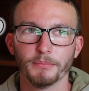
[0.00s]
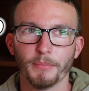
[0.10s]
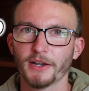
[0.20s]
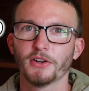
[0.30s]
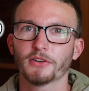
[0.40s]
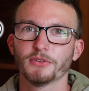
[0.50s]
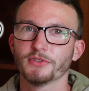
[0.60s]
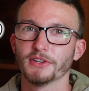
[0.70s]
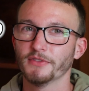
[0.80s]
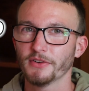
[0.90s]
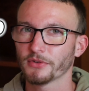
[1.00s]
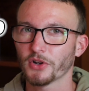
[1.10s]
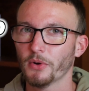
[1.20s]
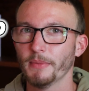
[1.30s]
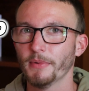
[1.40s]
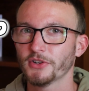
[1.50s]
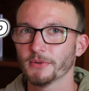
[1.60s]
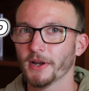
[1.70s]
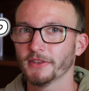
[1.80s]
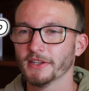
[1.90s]
My doctors have never told me much
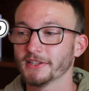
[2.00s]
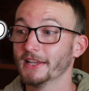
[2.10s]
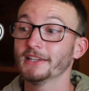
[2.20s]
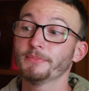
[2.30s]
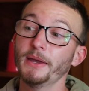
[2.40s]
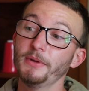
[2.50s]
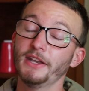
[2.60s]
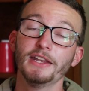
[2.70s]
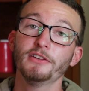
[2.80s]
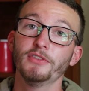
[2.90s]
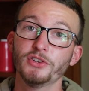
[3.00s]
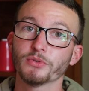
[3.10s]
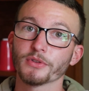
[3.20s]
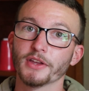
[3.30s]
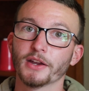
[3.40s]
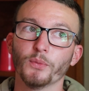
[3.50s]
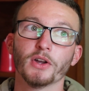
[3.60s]
about this, and this may be an individual thing.